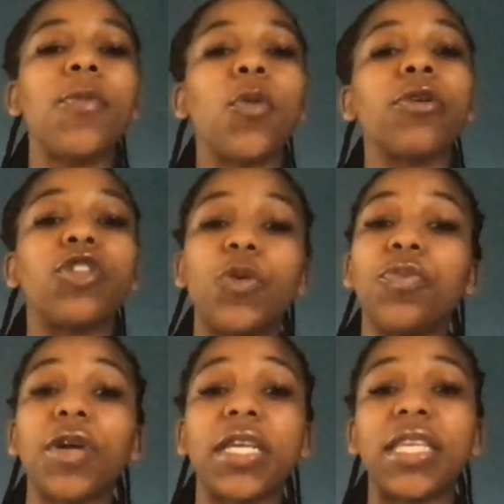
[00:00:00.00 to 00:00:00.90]
but we're
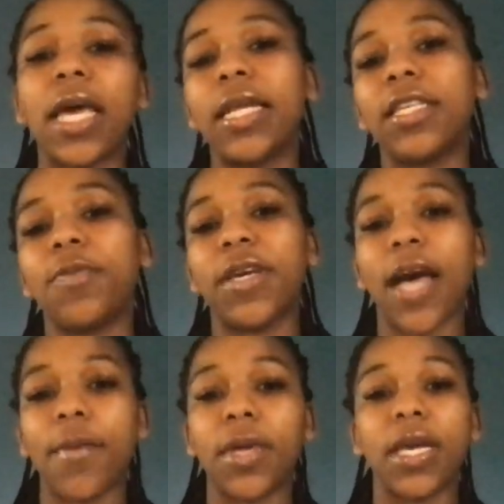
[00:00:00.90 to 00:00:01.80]
super excited to be
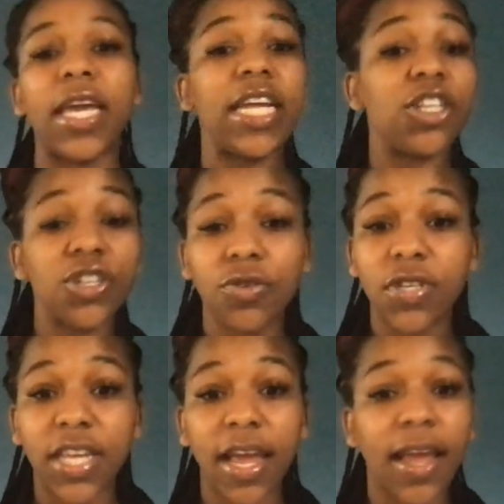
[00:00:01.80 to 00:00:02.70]
coming each
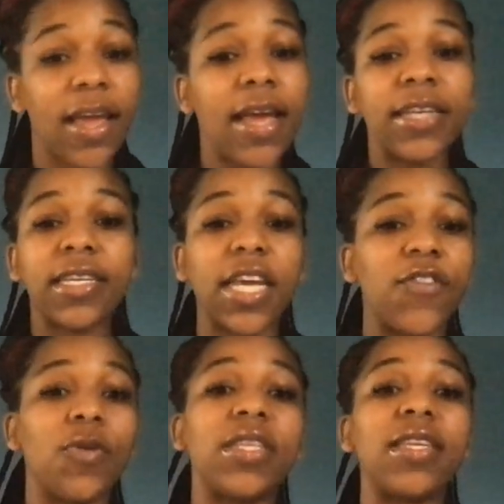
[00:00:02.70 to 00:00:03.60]
Tuesday to give
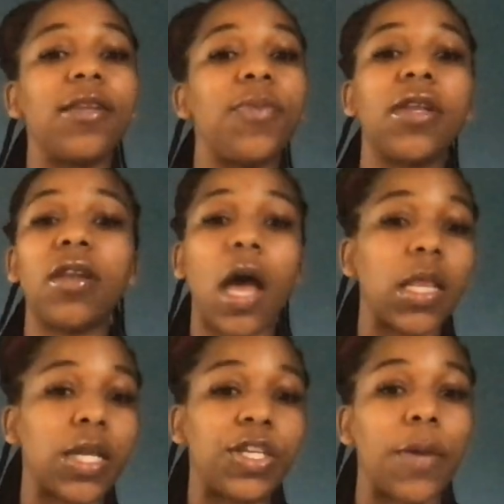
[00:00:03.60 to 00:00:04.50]
you a tidbit of
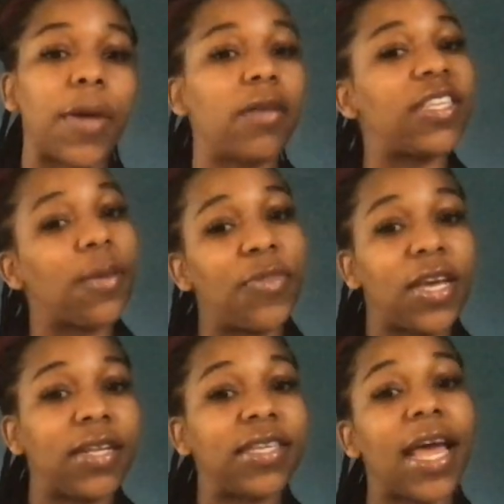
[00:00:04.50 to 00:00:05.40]
knowledge about
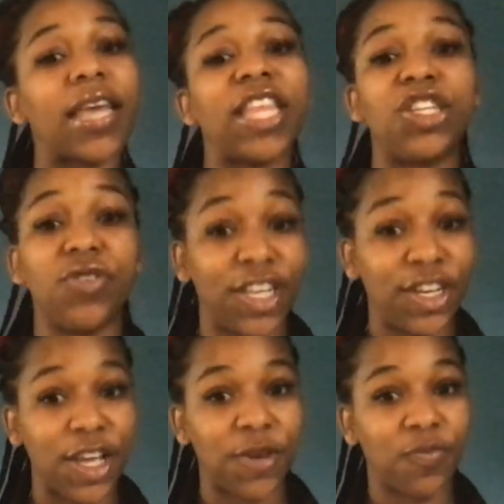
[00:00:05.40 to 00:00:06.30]
something in tech that you
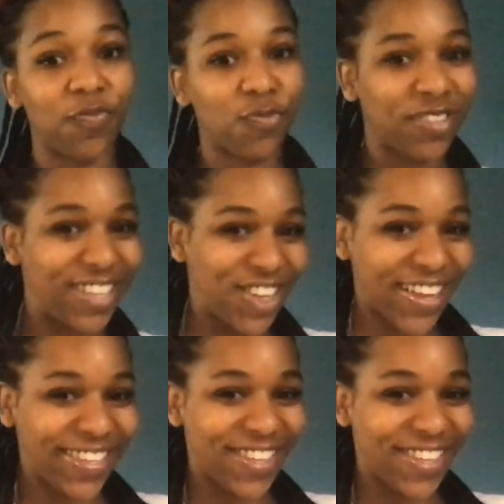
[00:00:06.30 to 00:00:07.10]
didn't know. We'll see you next